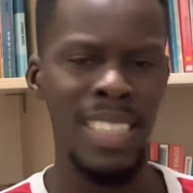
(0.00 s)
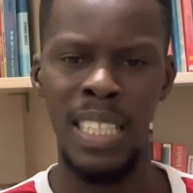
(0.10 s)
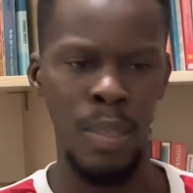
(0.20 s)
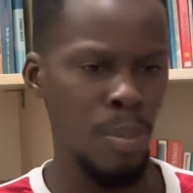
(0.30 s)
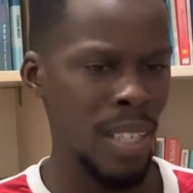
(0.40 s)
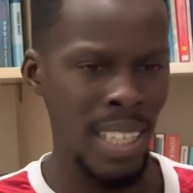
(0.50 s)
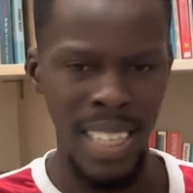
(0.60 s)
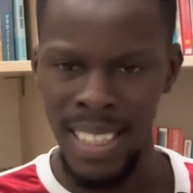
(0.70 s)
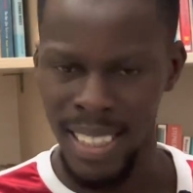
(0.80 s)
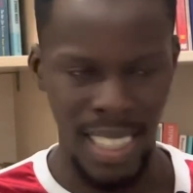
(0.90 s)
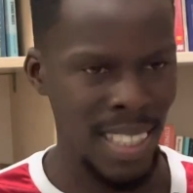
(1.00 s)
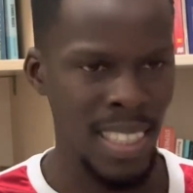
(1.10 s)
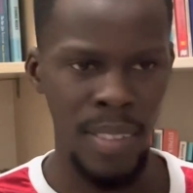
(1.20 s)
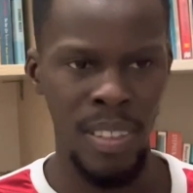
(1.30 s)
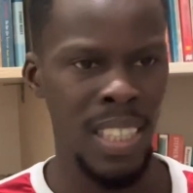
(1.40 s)
display,
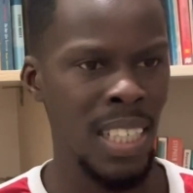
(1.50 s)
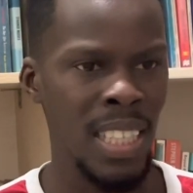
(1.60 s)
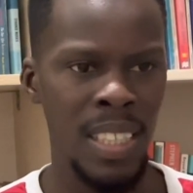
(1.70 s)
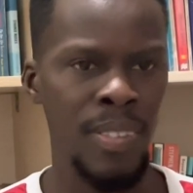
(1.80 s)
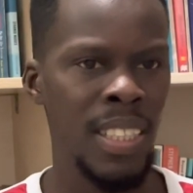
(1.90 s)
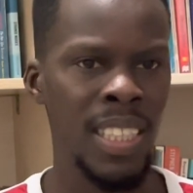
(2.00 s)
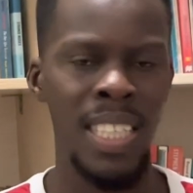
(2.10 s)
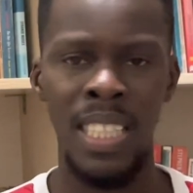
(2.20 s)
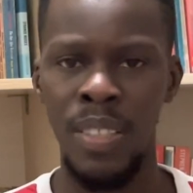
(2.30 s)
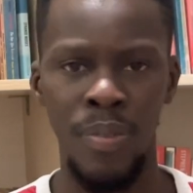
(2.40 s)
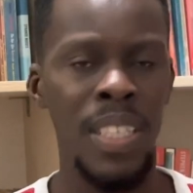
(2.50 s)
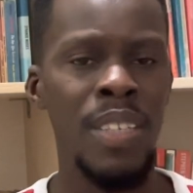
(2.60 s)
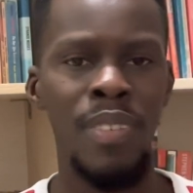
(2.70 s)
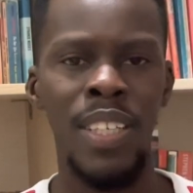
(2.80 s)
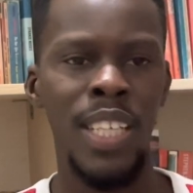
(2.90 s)
chance after chance after chance.
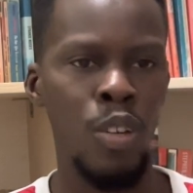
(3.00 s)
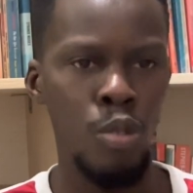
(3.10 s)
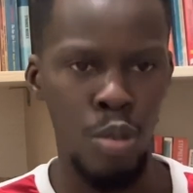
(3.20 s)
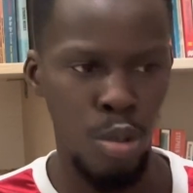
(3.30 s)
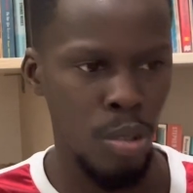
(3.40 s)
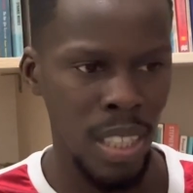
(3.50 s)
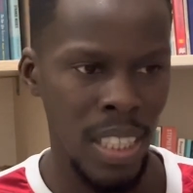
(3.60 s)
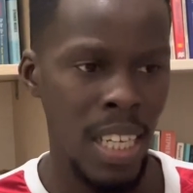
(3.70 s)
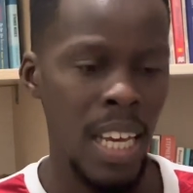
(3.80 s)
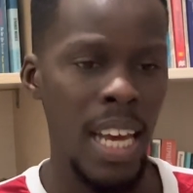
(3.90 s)
Defensively, they look solid.